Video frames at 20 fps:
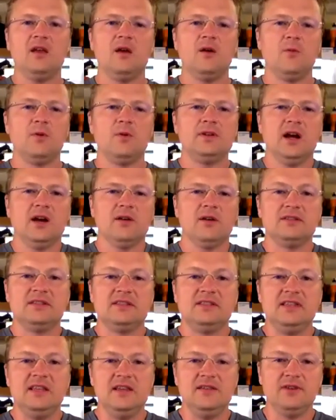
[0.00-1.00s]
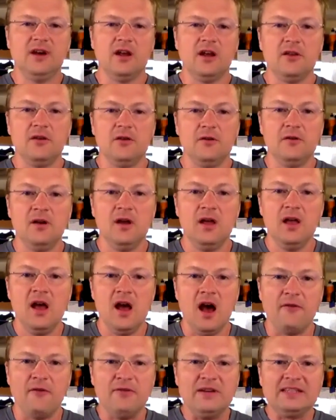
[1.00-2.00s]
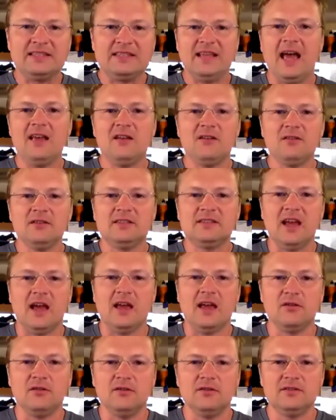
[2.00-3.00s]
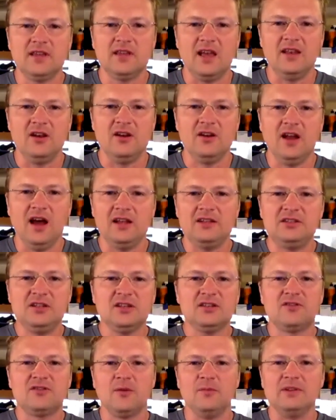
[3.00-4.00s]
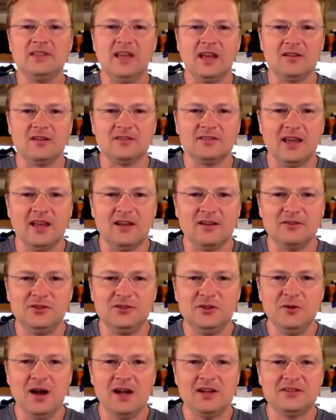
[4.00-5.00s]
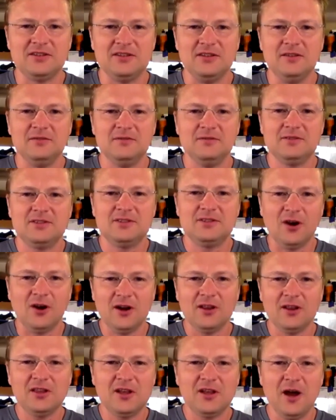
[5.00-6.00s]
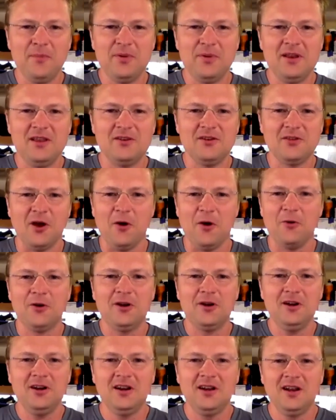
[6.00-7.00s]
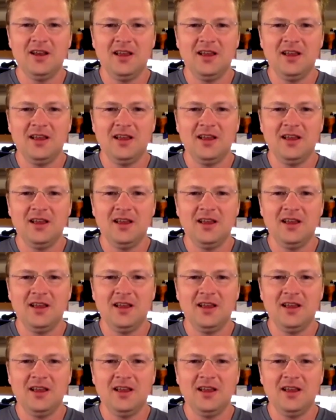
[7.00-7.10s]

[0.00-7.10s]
We're talking with Steve Donahue of Recycled Cycles, and you're not just from Recycled Cycles. You actually started the company. You're the owner.